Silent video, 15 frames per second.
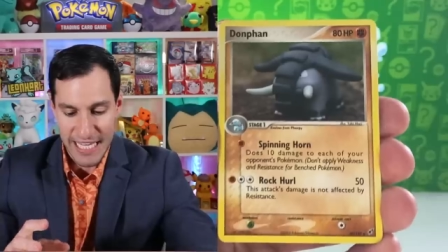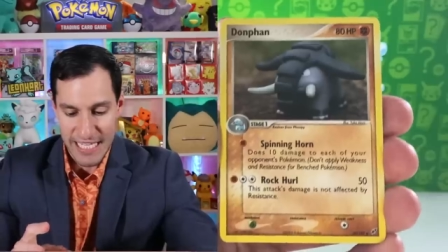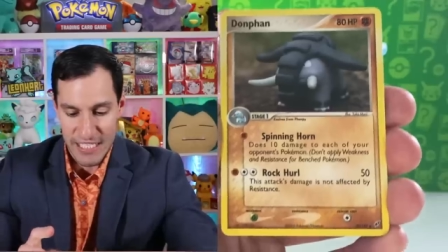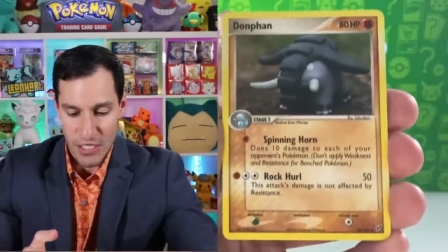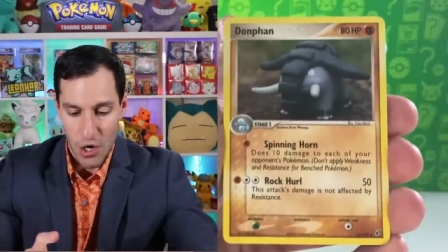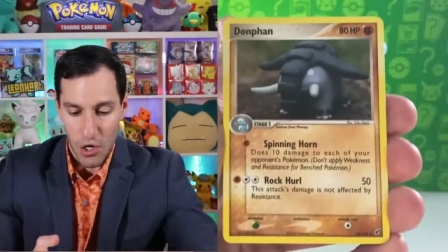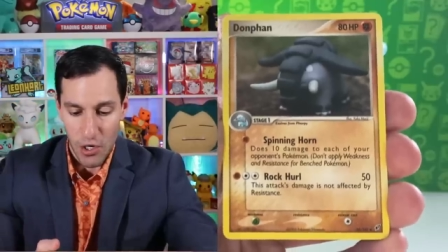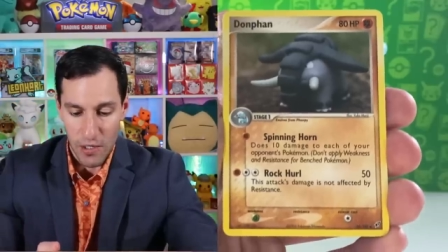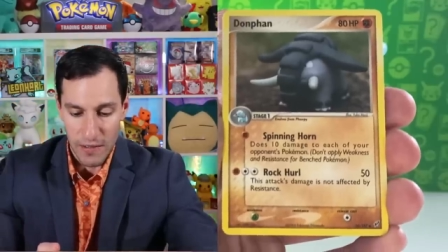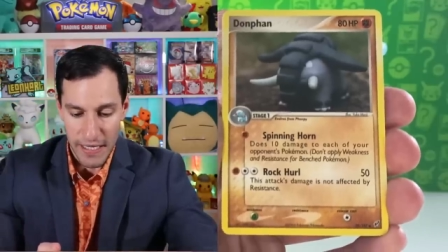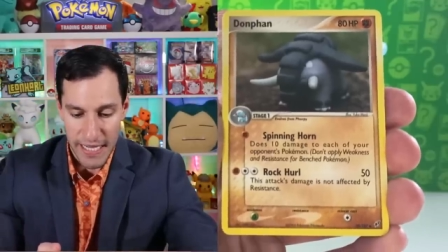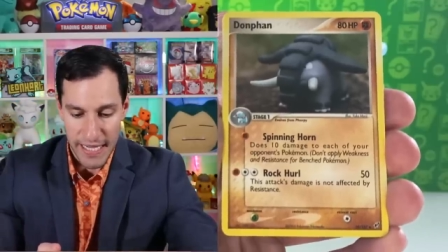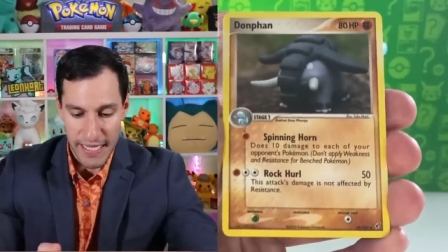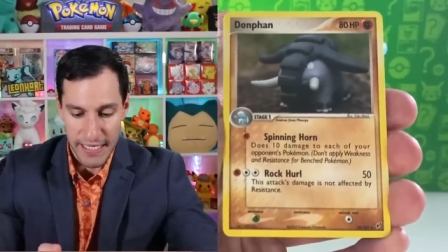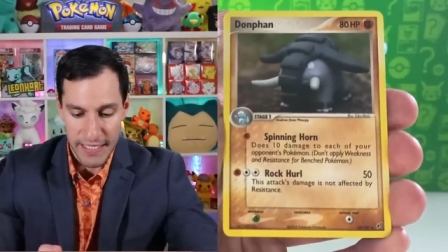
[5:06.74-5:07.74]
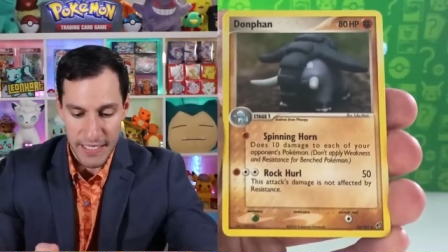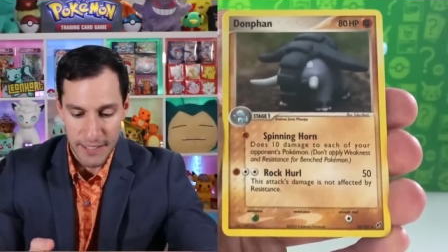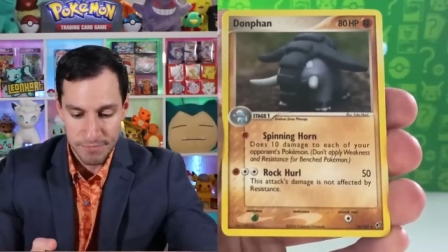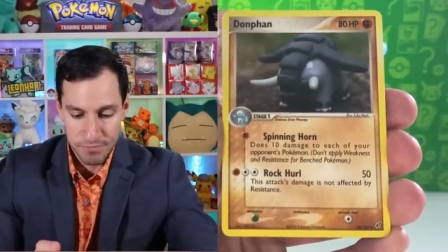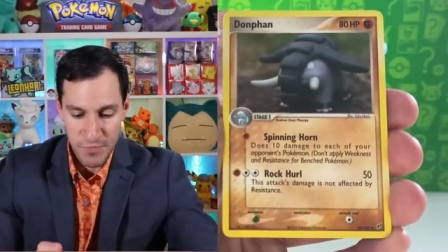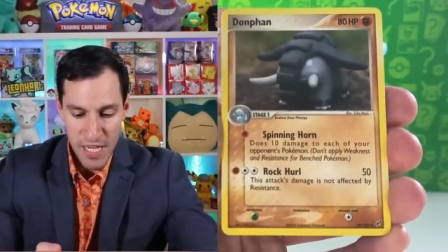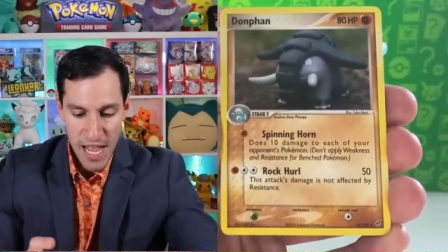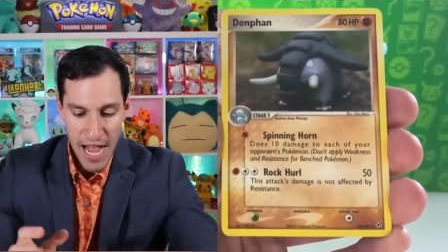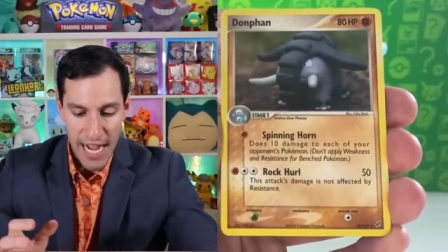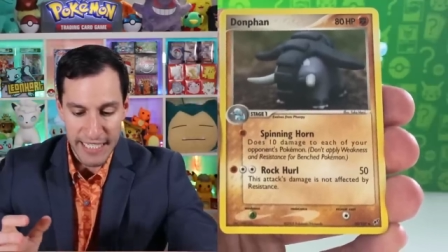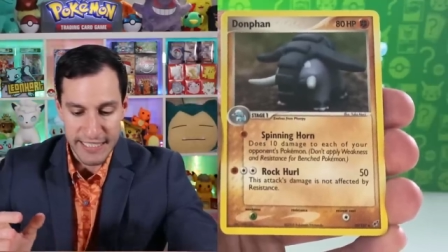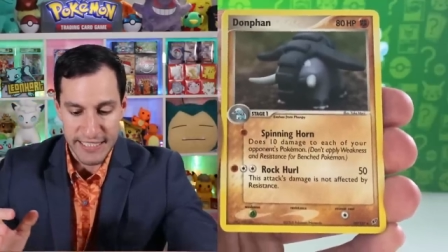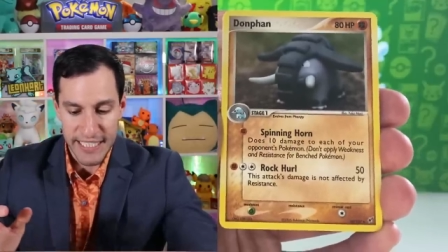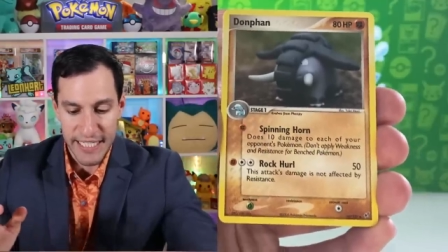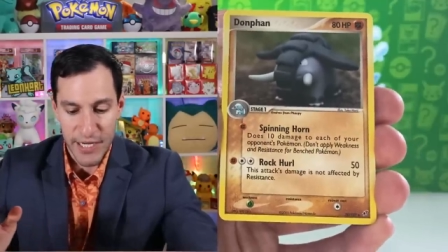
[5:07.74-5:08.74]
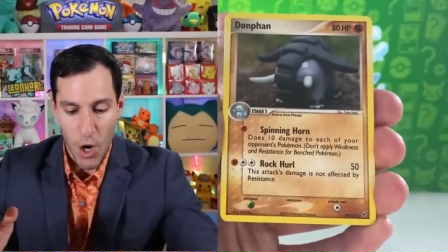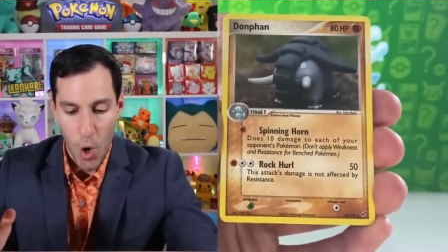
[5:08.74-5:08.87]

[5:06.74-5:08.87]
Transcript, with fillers: this all in. I did